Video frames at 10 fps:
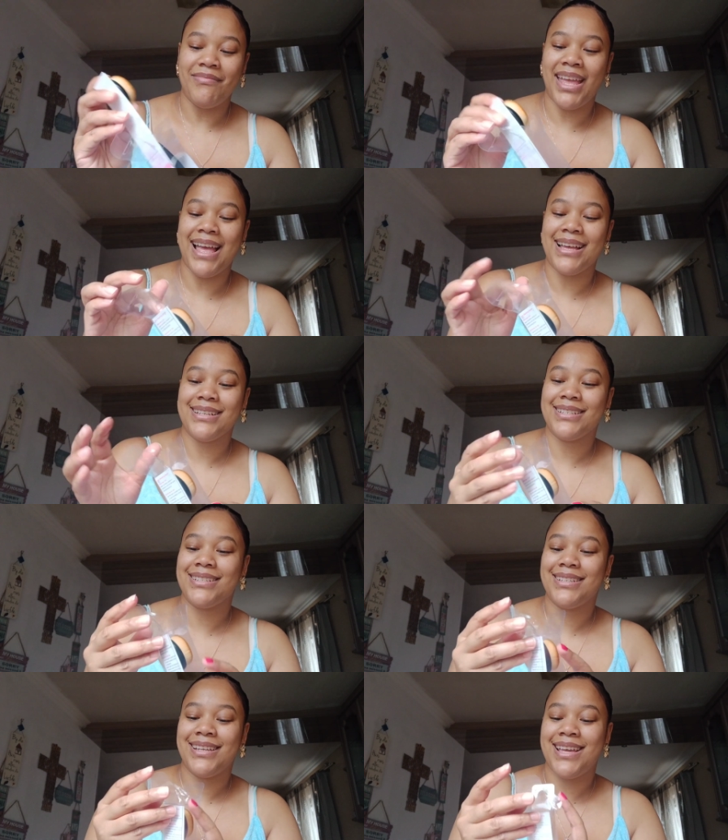yeah
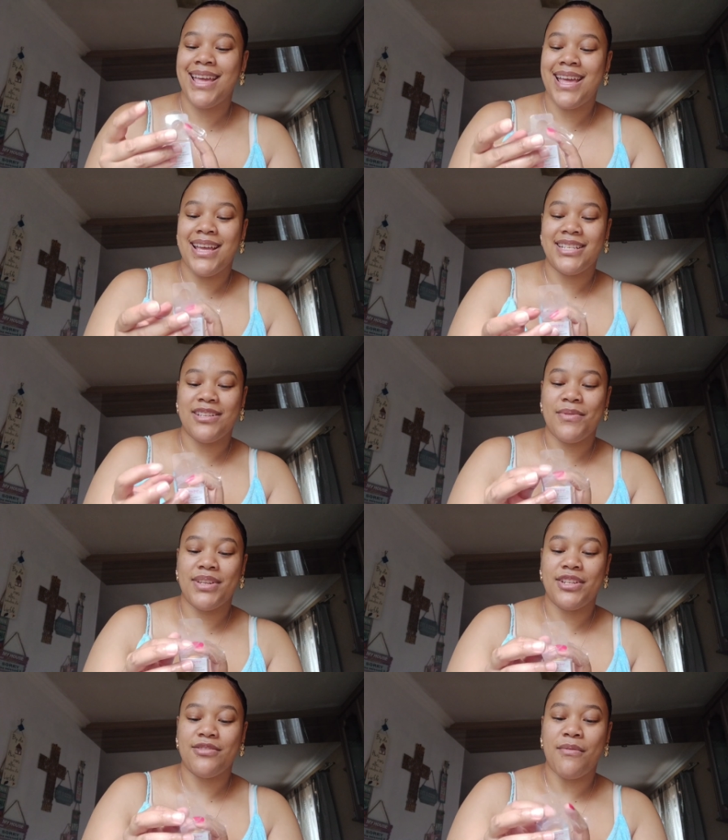so we're
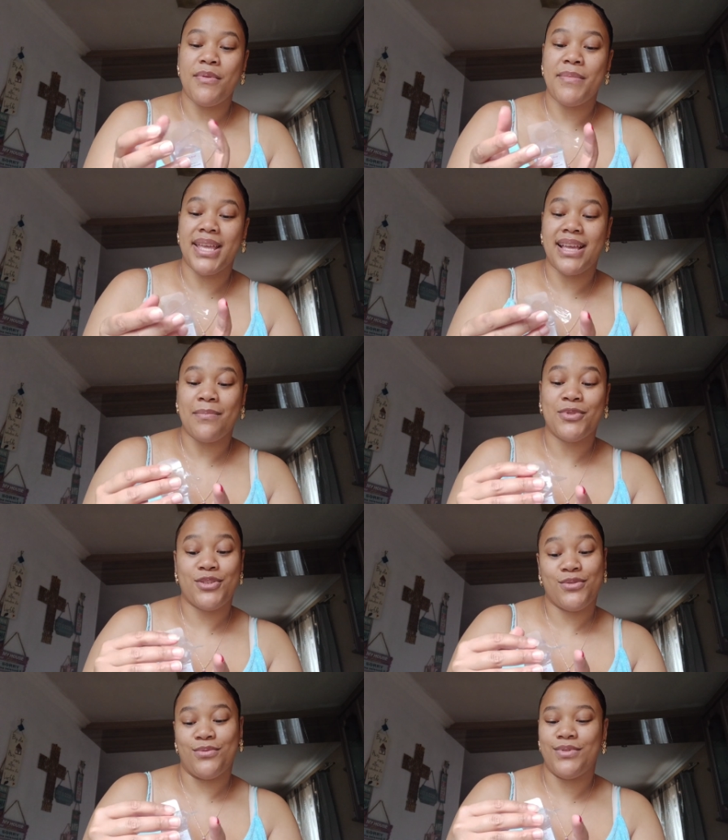gonna do our makeup
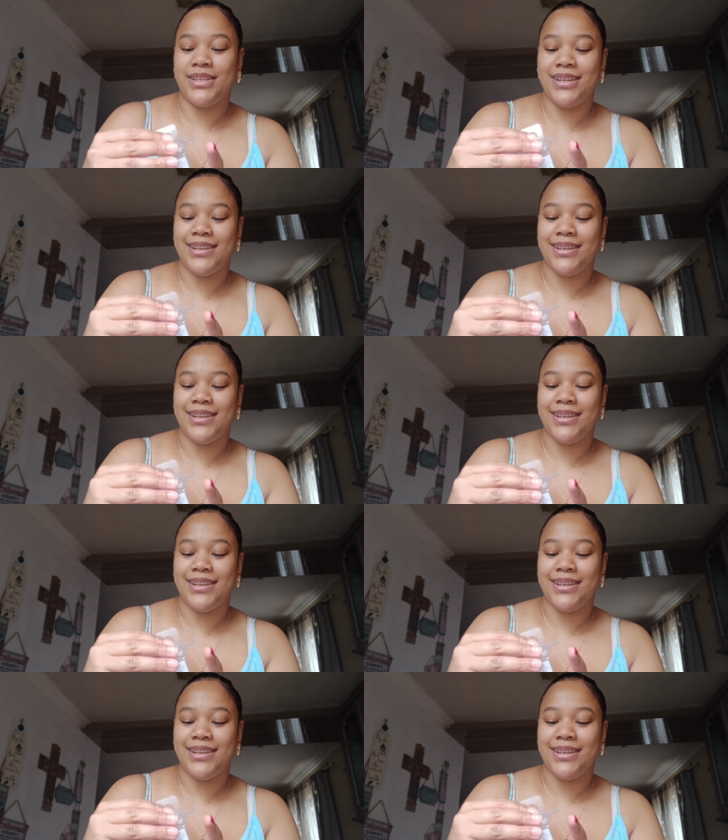soon